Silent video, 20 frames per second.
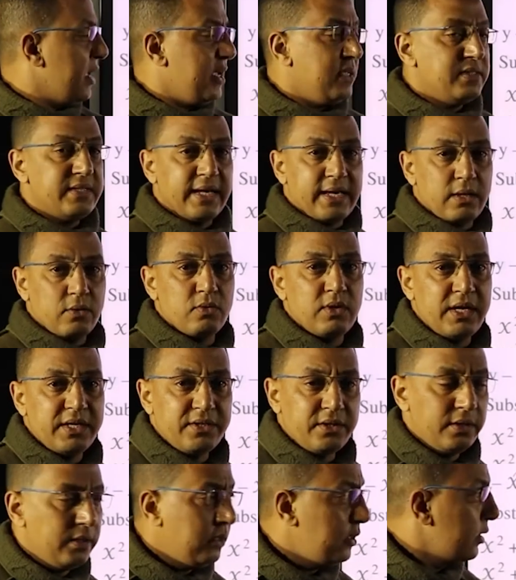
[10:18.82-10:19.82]
in the
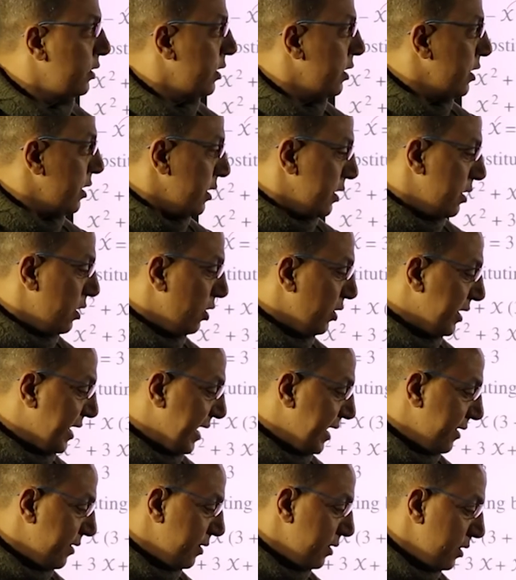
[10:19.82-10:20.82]
calculator.
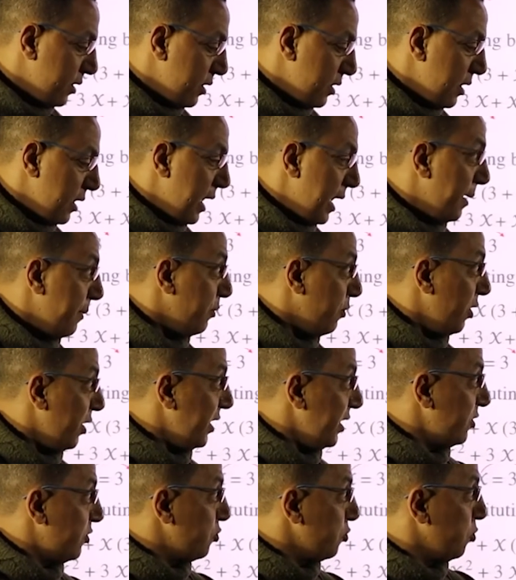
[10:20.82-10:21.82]
Okay, I'm
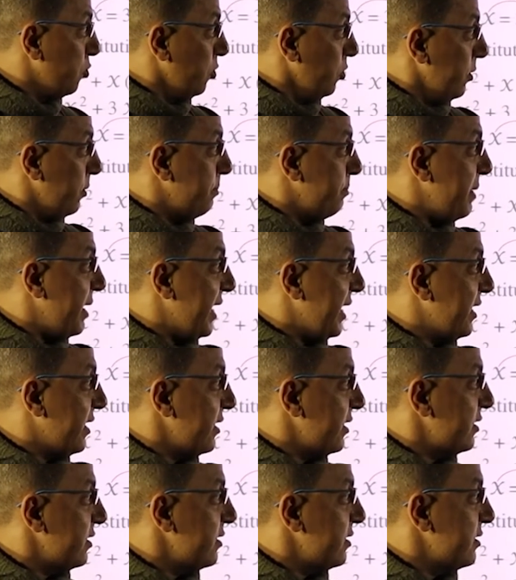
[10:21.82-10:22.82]
going to
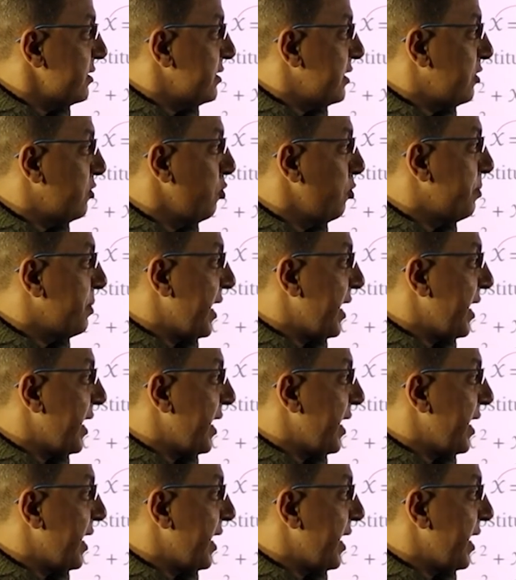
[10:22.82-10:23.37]
make the two